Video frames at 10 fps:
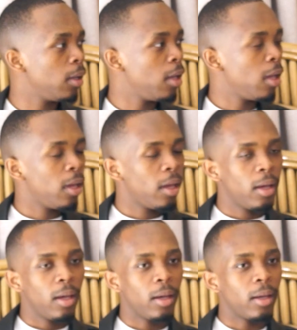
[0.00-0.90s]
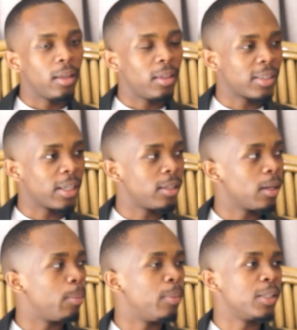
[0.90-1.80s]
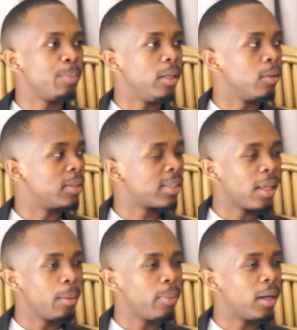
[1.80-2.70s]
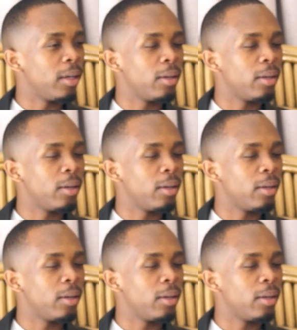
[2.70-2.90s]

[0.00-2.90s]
The setup must be on standby.